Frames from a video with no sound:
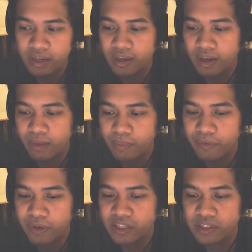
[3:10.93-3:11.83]
if
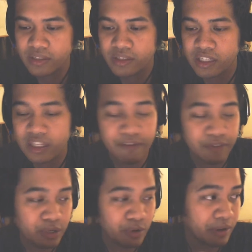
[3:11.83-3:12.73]
you guys seen that
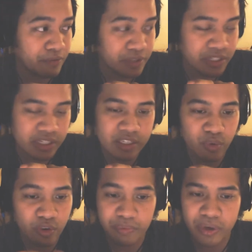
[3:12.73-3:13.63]
video about footsies, the
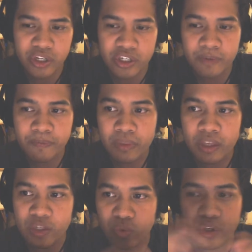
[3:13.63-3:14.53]
whiff punish
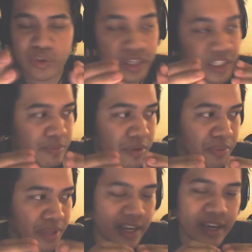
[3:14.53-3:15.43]
is what you need to be
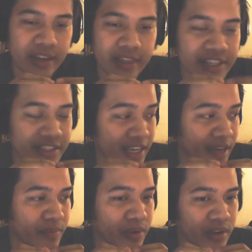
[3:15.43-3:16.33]
playing. That's the
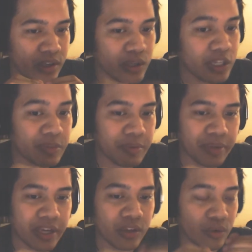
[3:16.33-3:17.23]
game you need to be
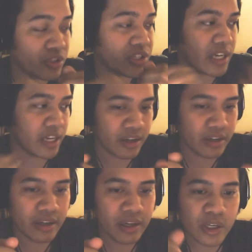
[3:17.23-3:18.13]
playing in order to get
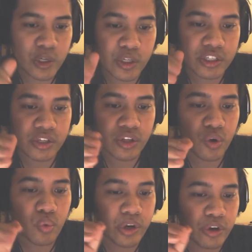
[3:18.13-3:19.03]
good. You need to know
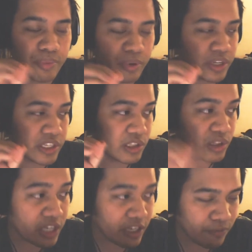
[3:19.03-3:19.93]
what your opponent is
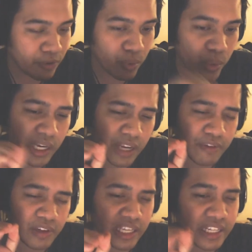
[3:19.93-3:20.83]
looking for, what kind of
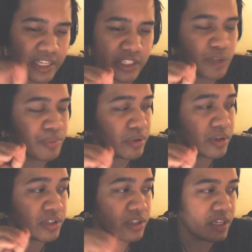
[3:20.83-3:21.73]
clean hits your
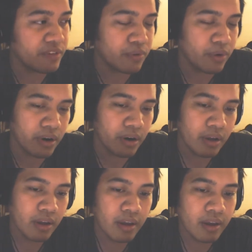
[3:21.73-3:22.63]
opponent is looking for,
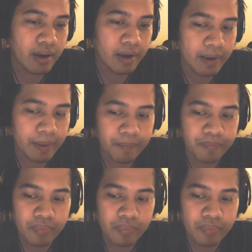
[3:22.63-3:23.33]
and